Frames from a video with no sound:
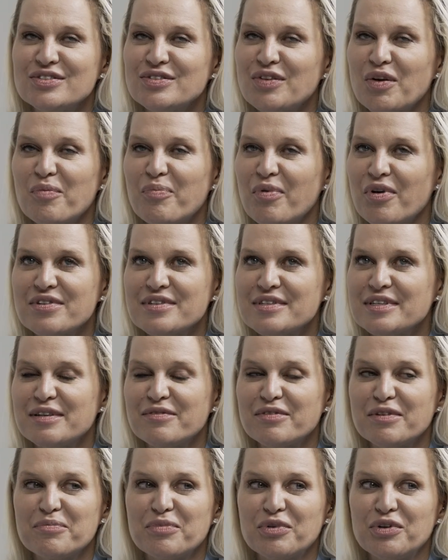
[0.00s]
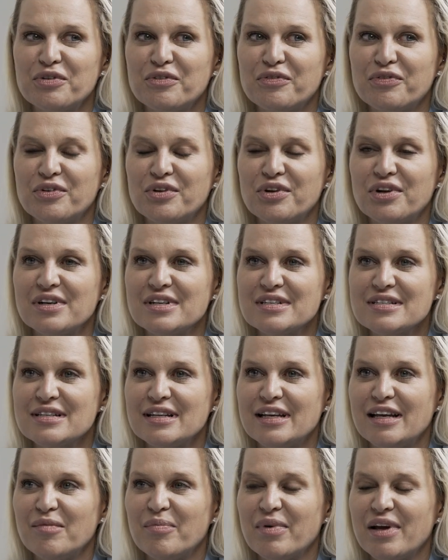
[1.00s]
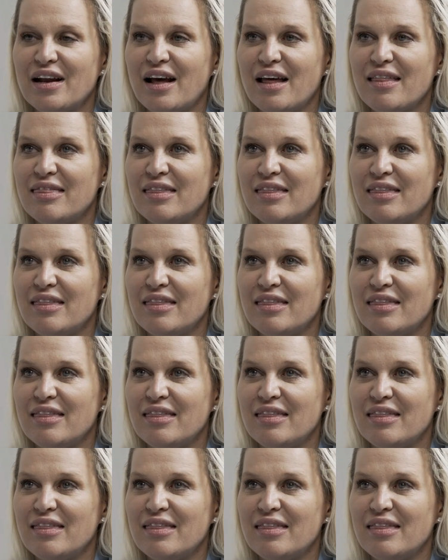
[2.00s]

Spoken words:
so positive and beautiful, honestly. But I